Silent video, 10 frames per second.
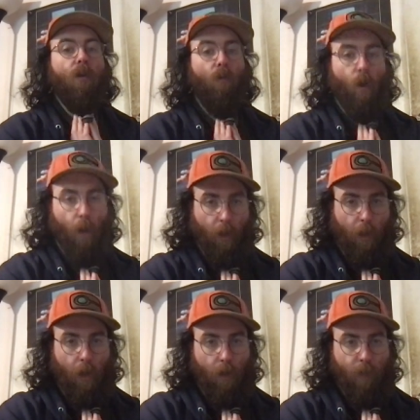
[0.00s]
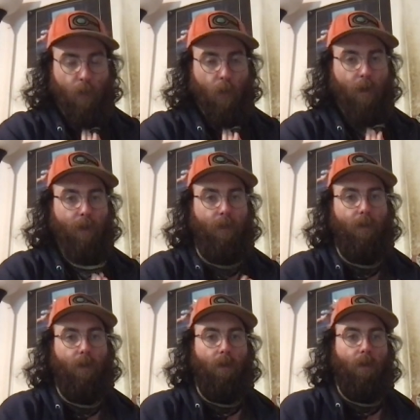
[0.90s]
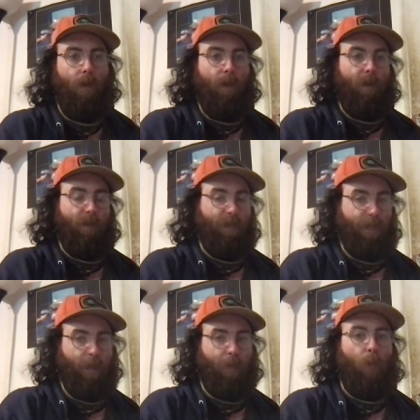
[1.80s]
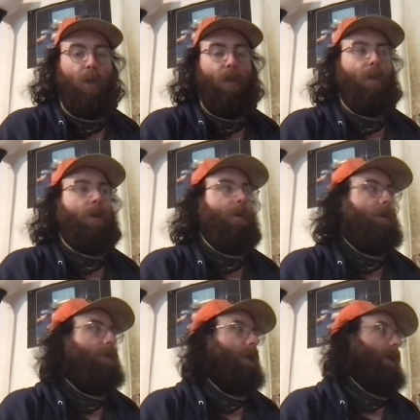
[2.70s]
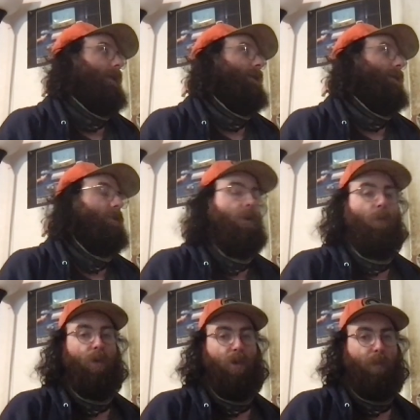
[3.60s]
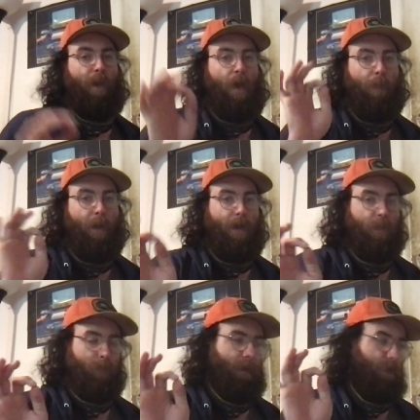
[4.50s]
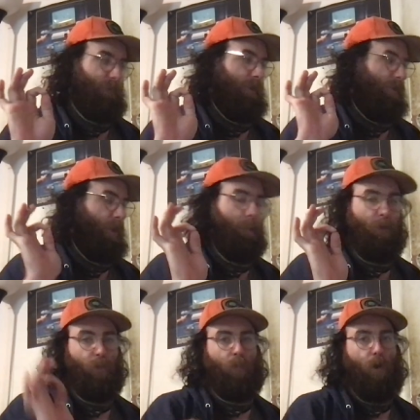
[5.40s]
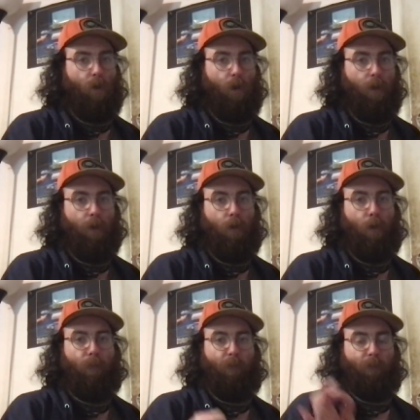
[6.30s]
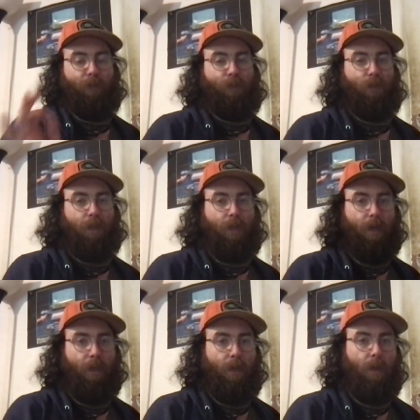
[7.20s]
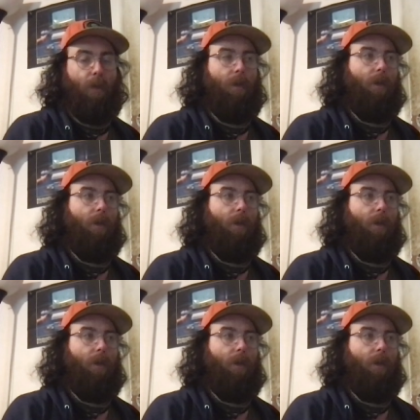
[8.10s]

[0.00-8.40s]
Oh, hello everyone, it's that time of the week again, and with the Bad Batch, my next video and that'll be tomorrow, but for today,